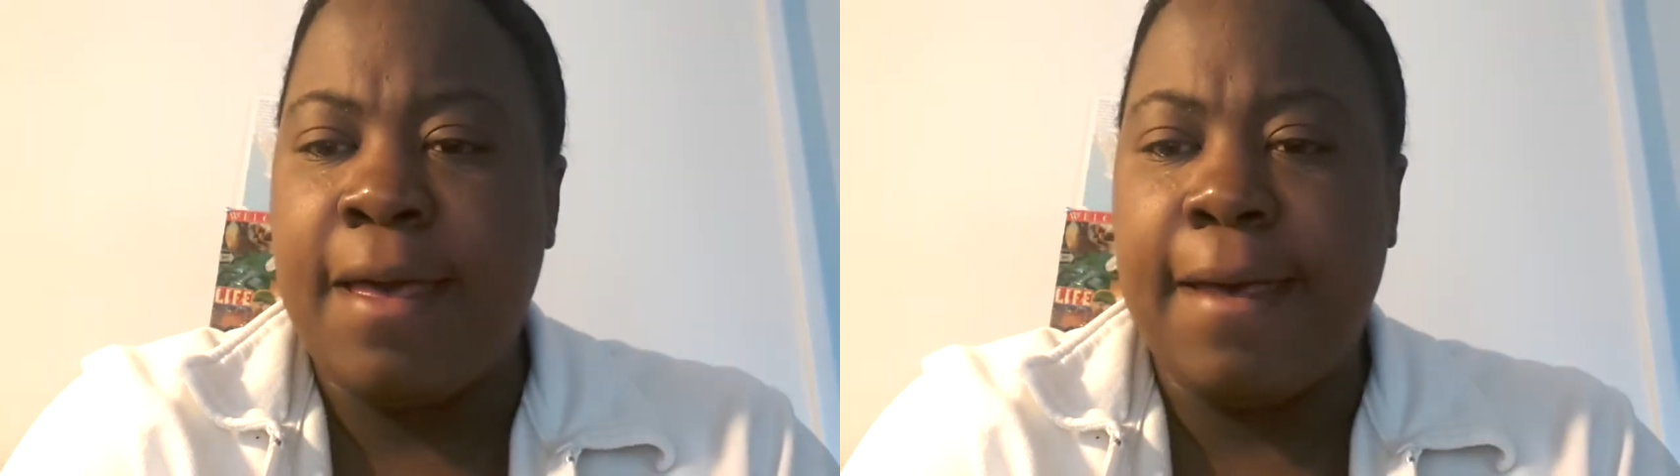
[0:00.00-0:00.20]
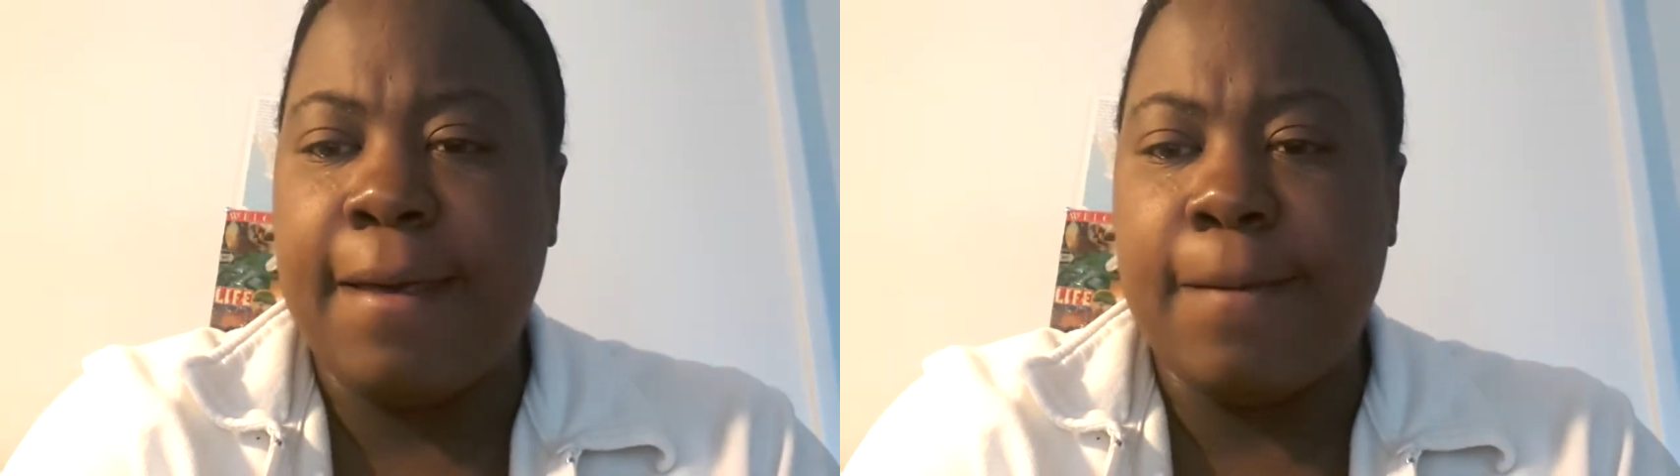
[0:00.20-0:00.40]

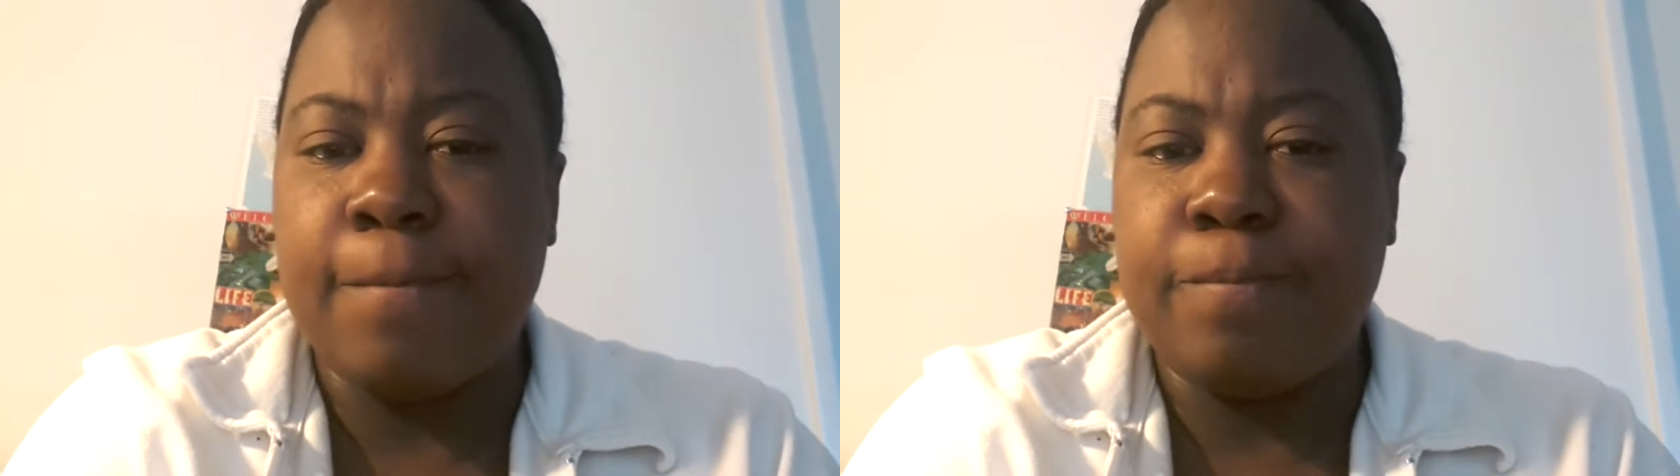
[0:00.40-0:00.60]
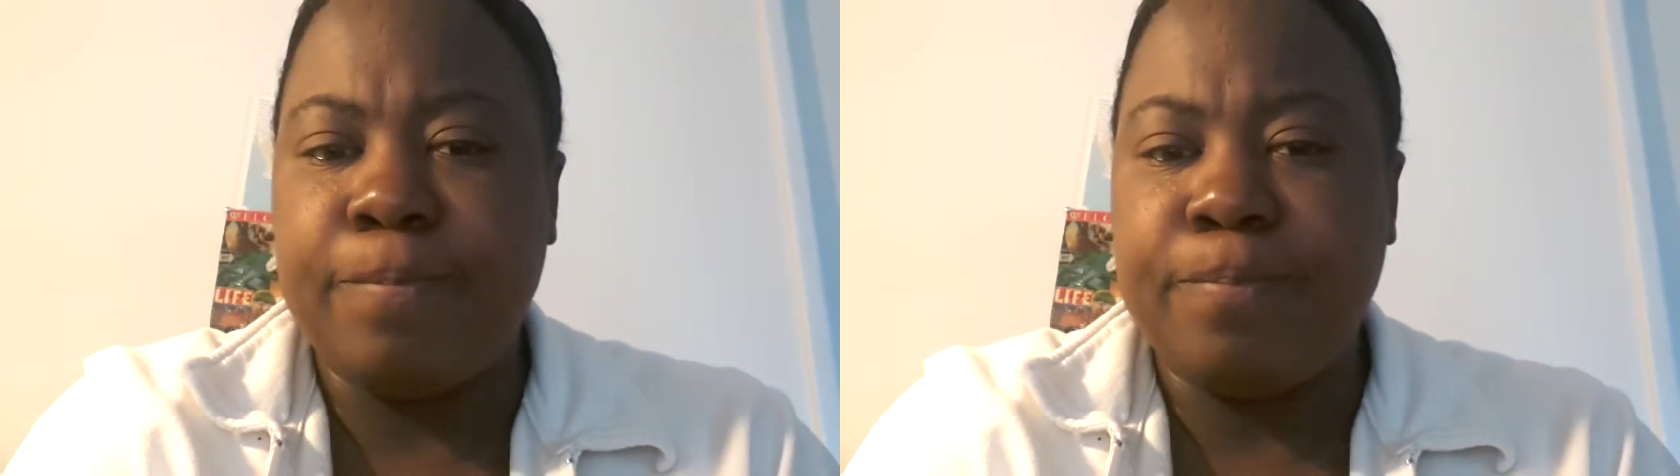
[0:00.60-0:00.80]

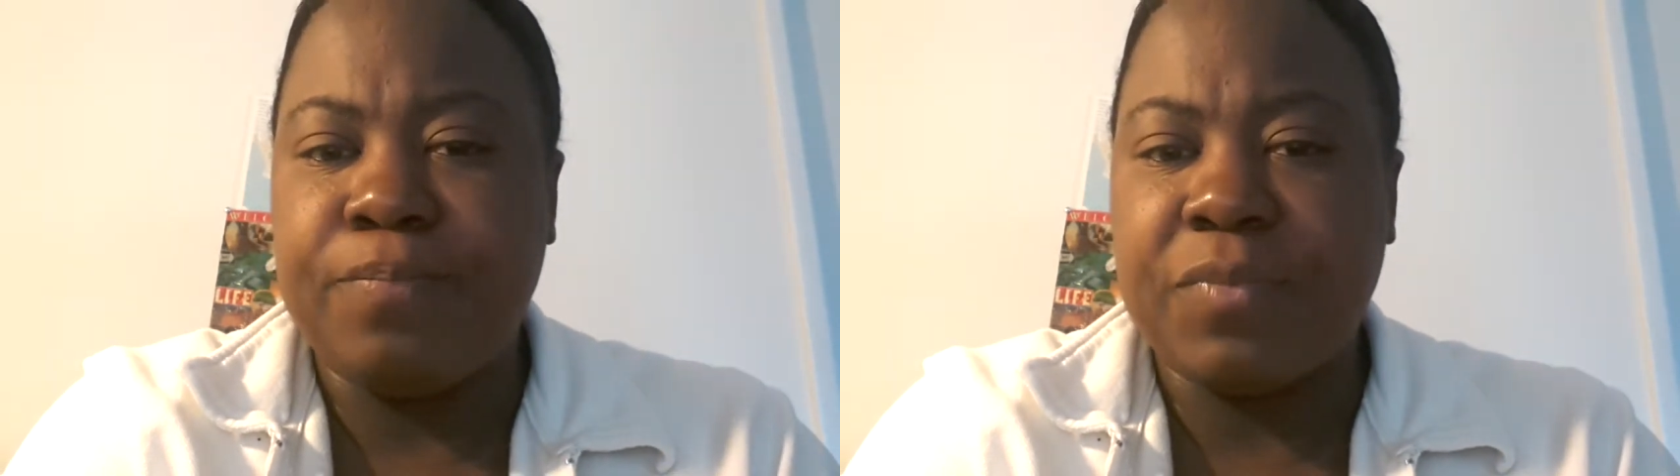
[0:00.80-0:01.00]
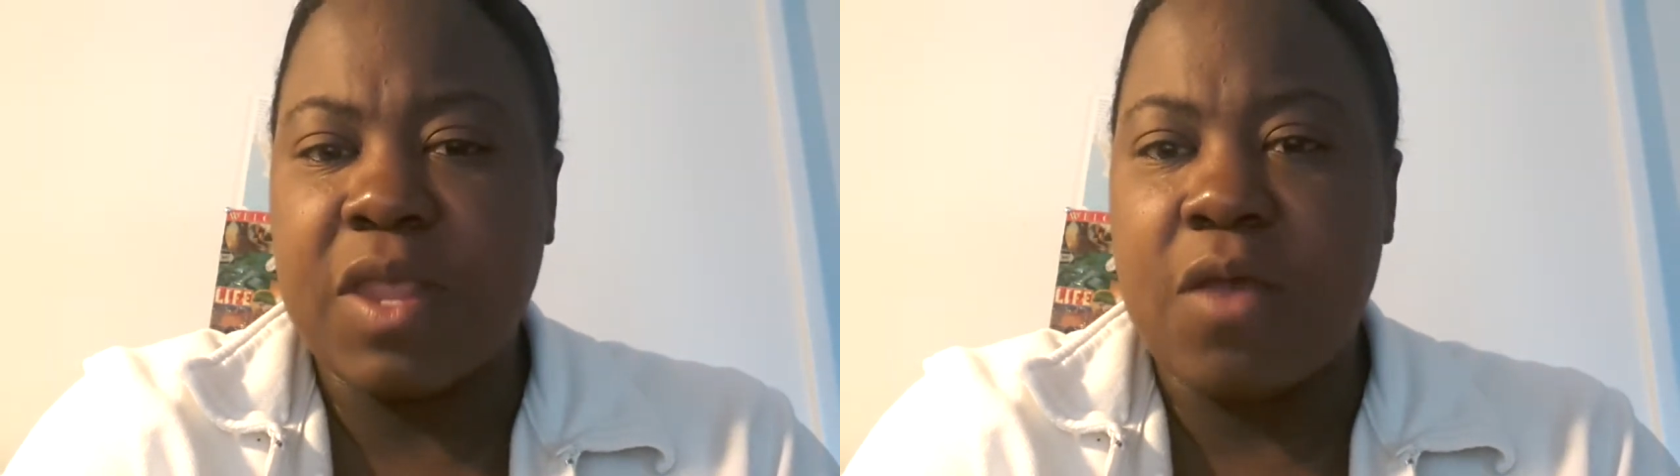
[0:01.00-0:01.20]

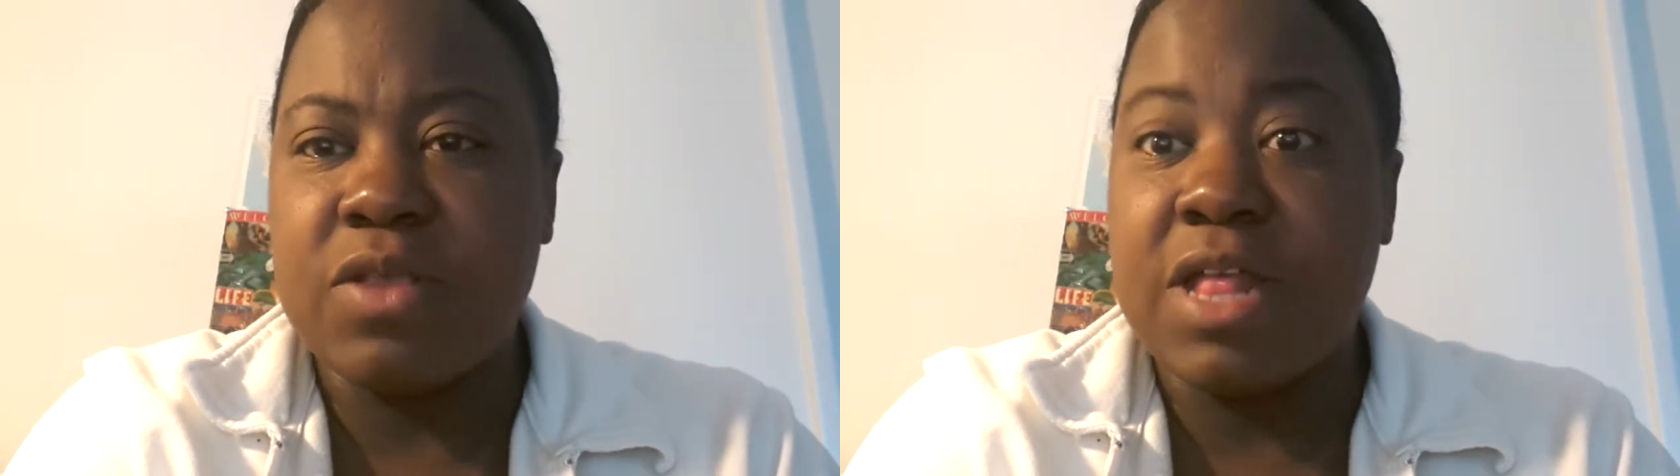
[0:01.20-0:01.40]
I was